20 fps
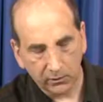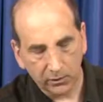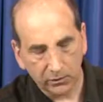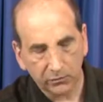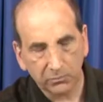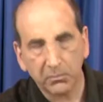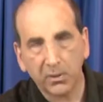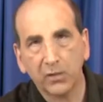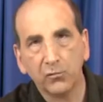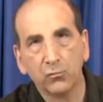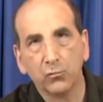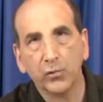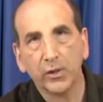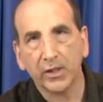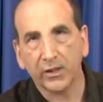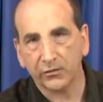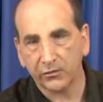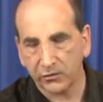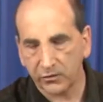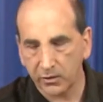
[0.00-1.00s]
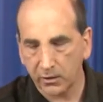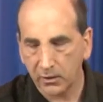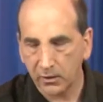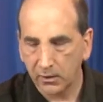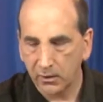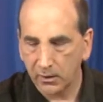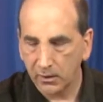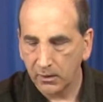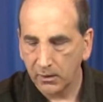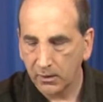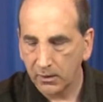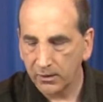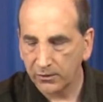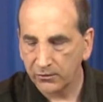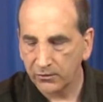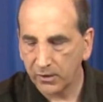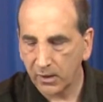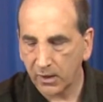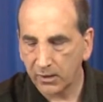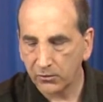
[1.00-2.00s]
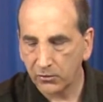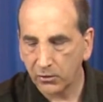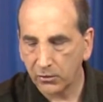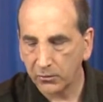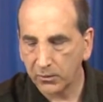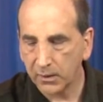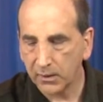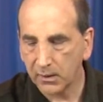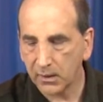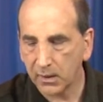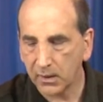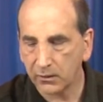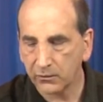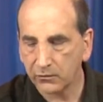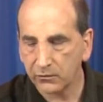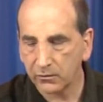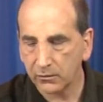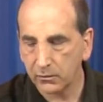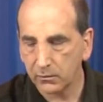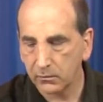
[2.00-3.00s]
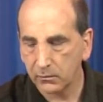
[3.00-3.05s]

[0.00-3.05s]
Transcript: is my wrist is not doing this.